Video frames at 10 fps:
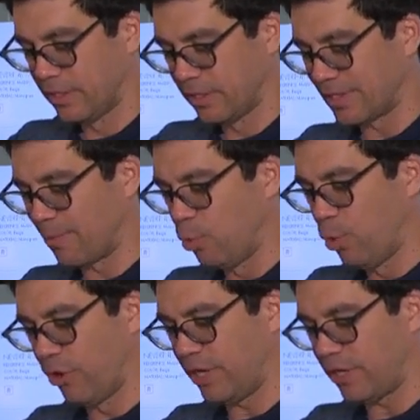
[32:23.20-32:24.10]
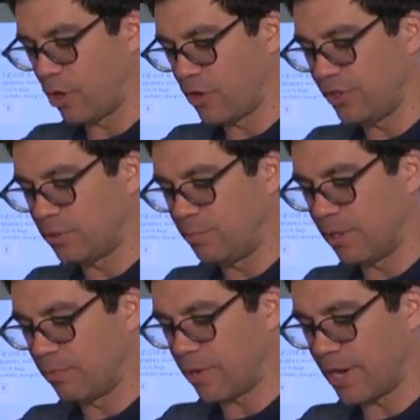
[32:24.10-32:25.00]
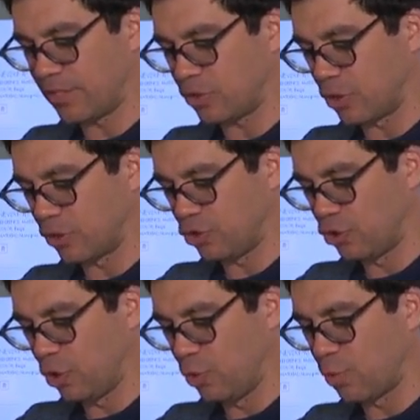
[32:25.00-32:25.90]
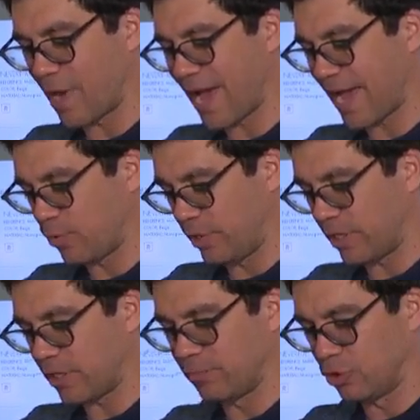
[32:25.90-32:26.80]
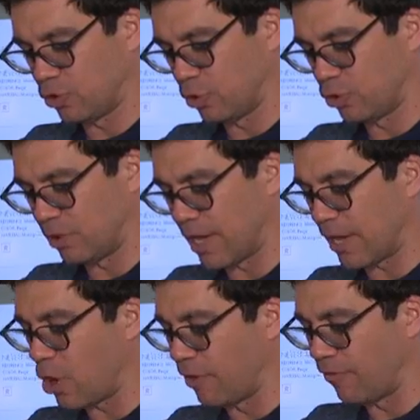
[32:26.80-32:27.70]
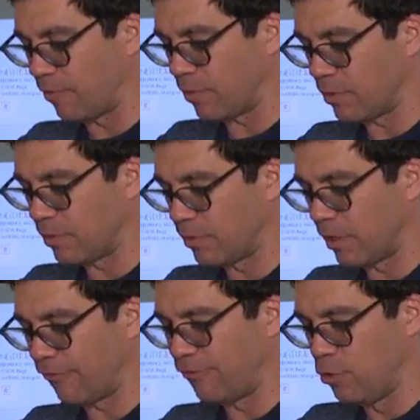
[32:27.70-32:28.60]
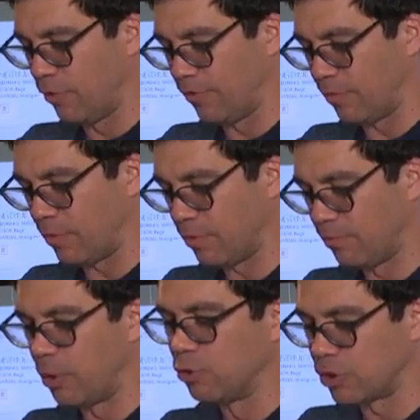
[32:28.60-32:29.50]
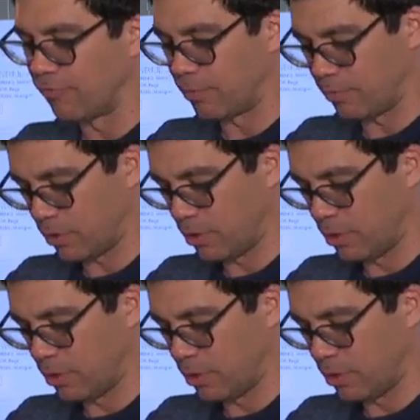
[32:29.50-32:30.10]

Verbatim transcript: because I'm worried. All these big brands are so whack when it comes to social. Not all of them, a few of them, most of them.